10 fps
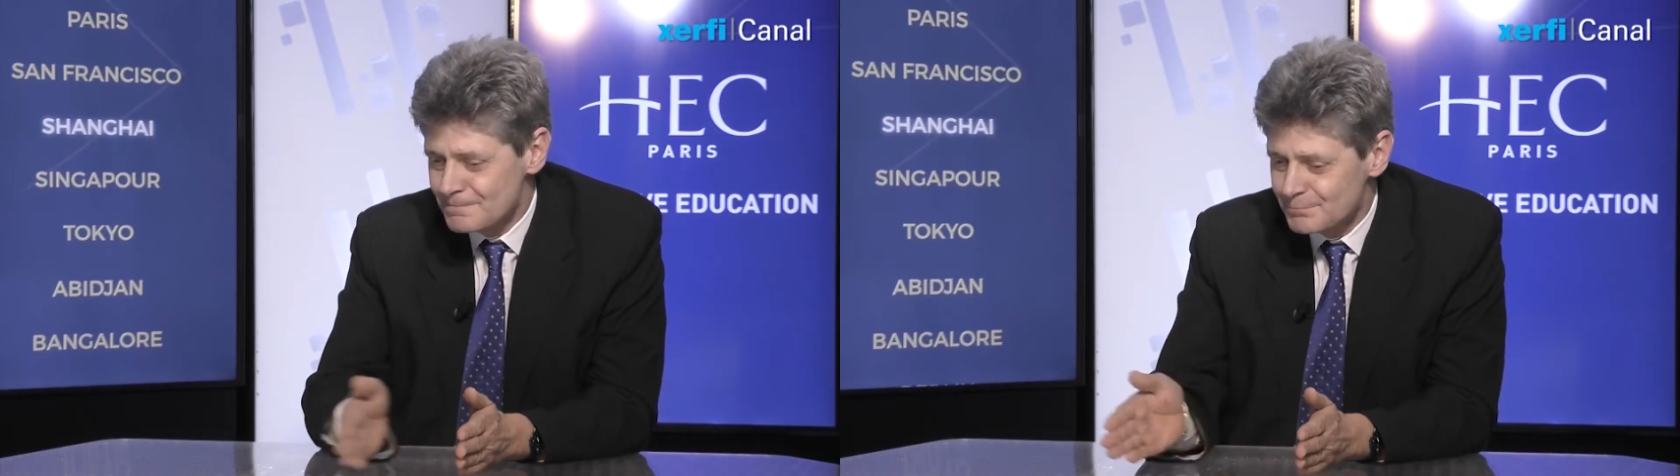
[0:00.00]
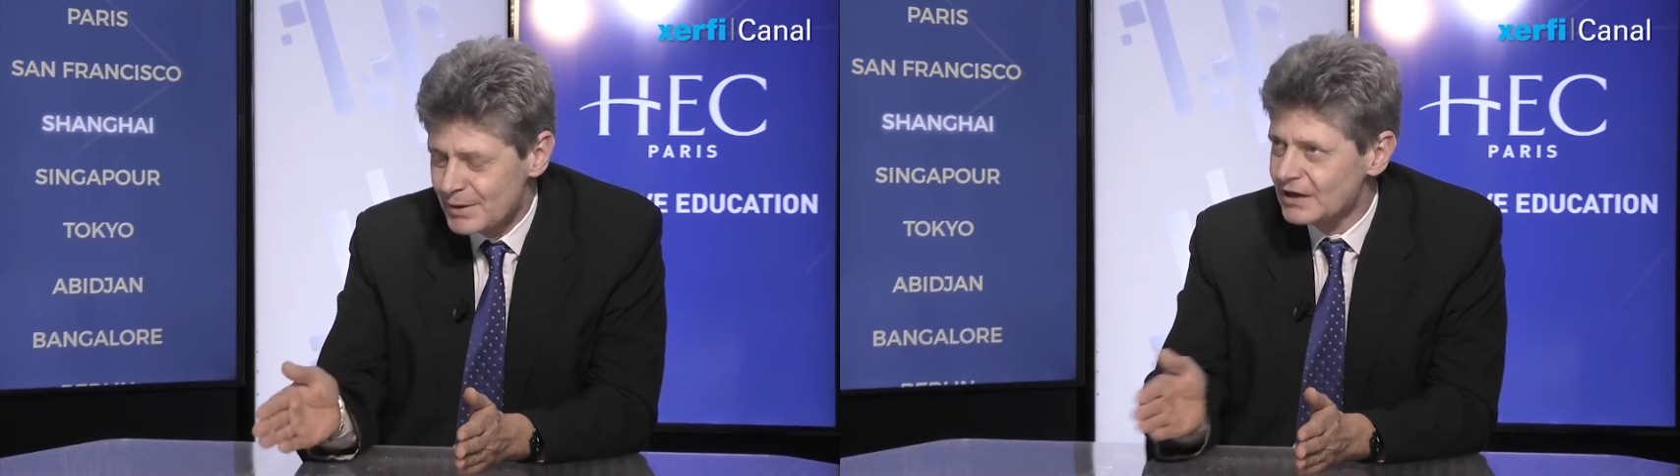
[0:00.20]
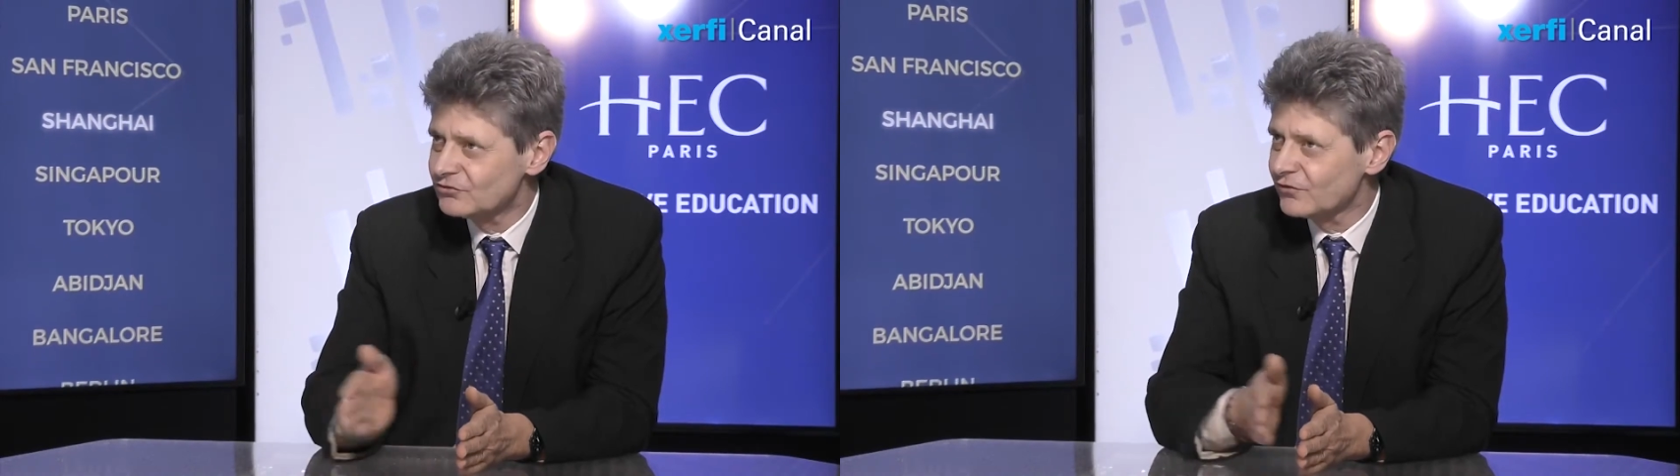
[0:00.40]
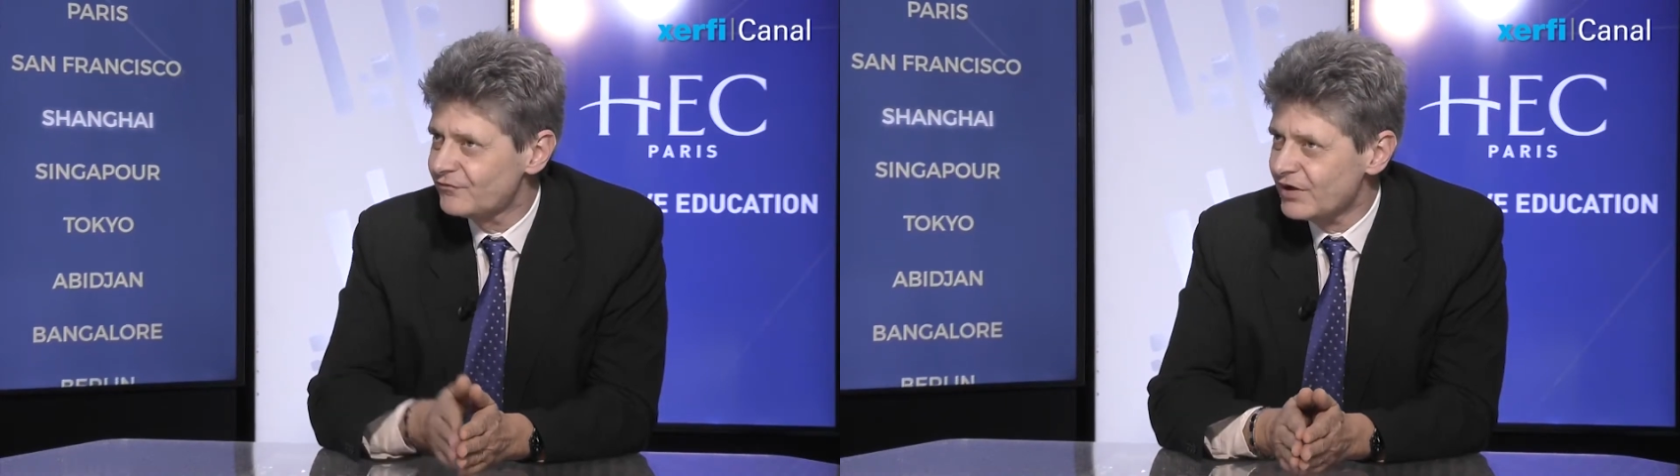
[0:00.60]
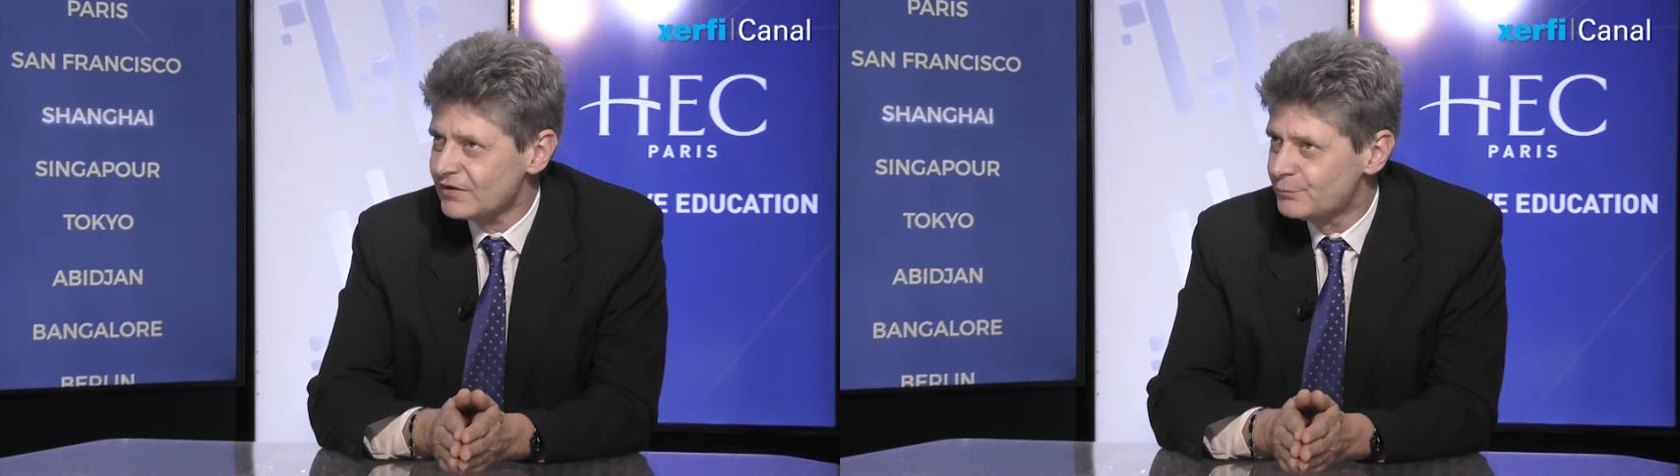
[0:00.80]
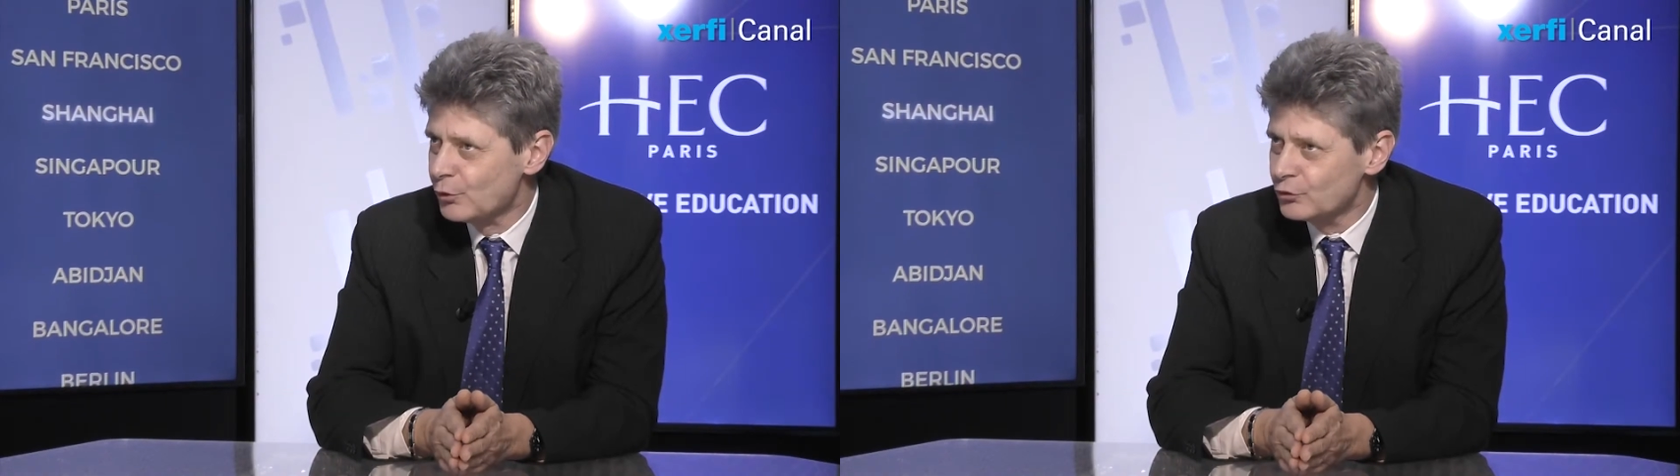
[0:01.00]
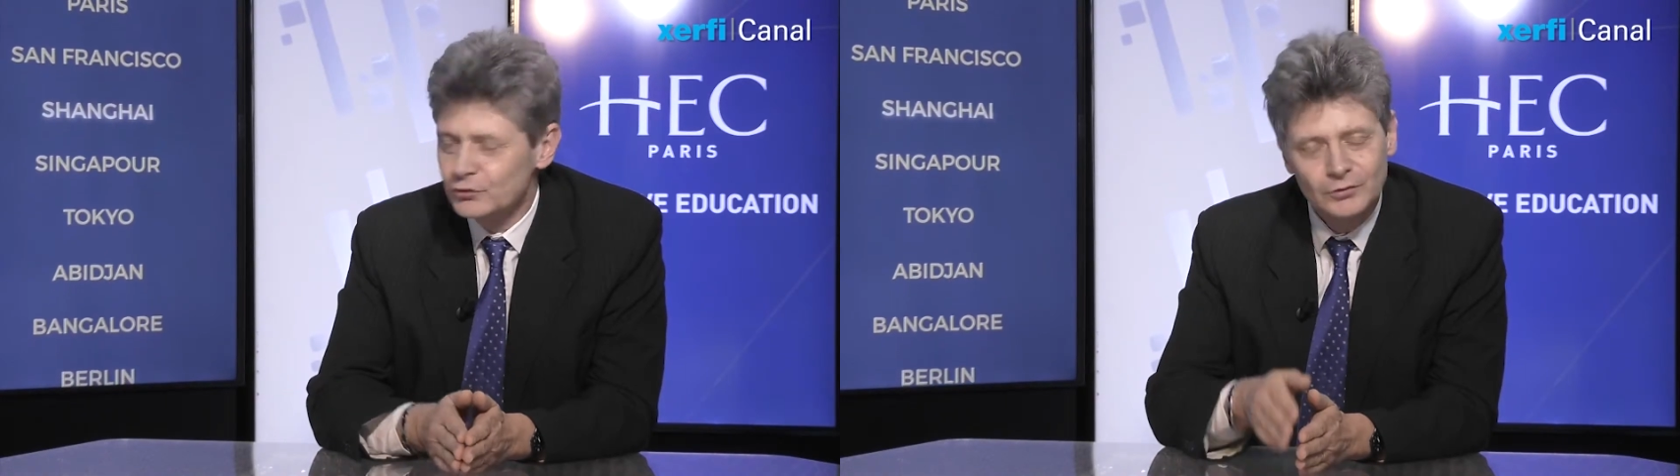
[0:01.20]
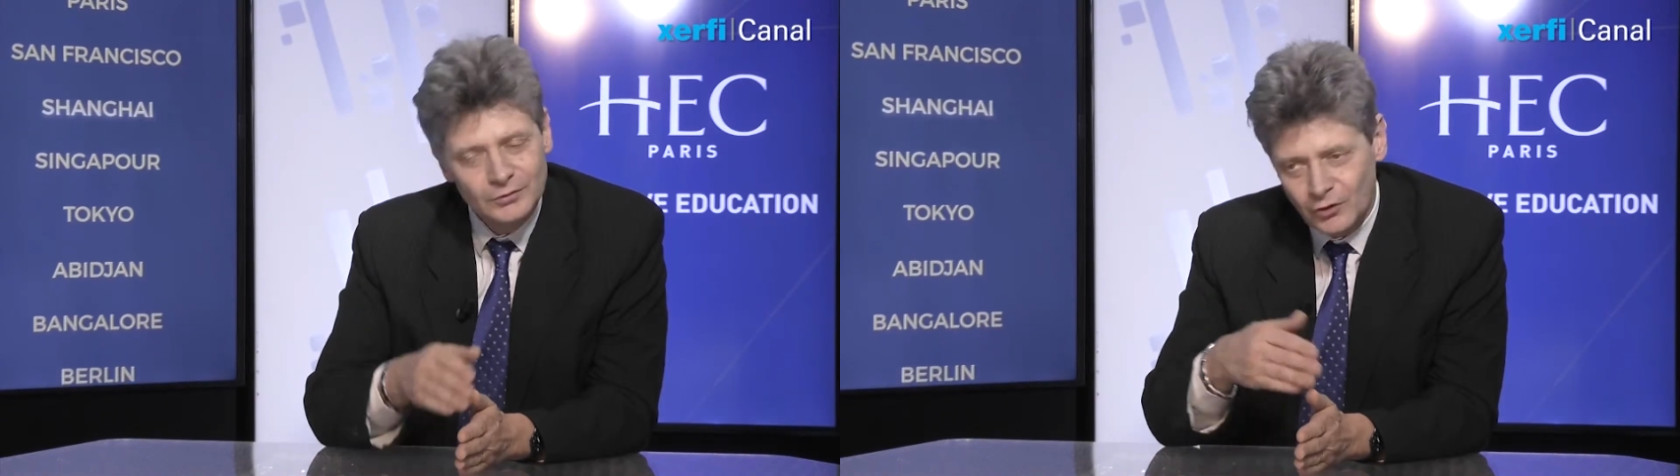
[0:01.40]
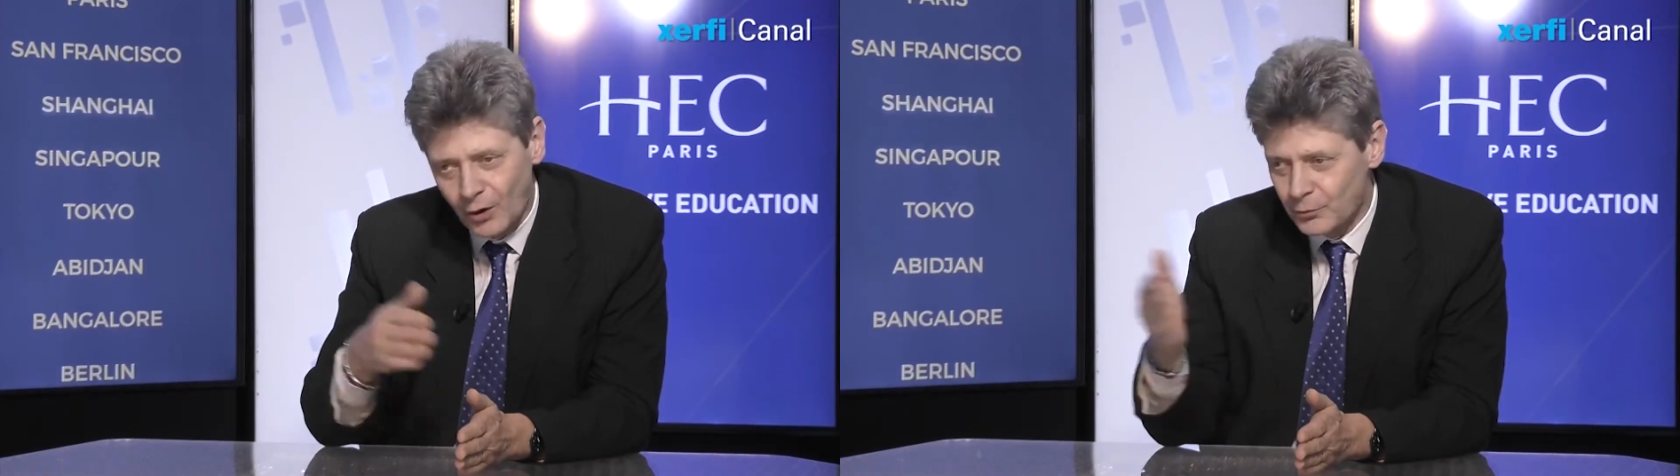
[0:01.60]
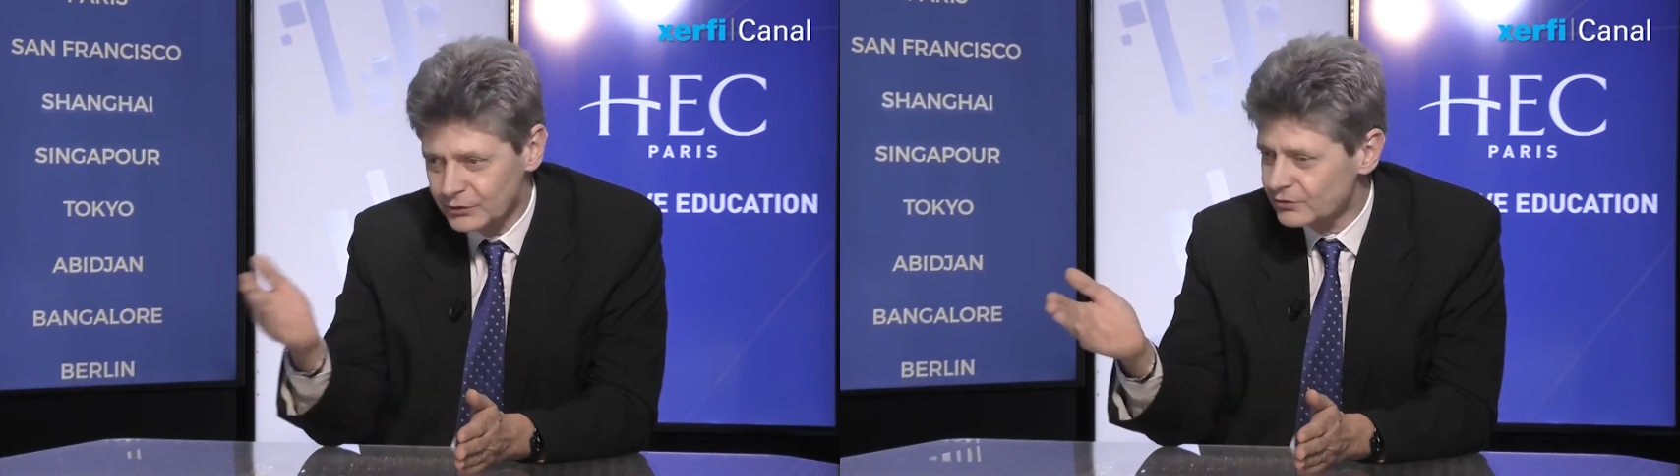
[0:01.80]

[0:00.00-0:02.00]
page on Facebook, corporate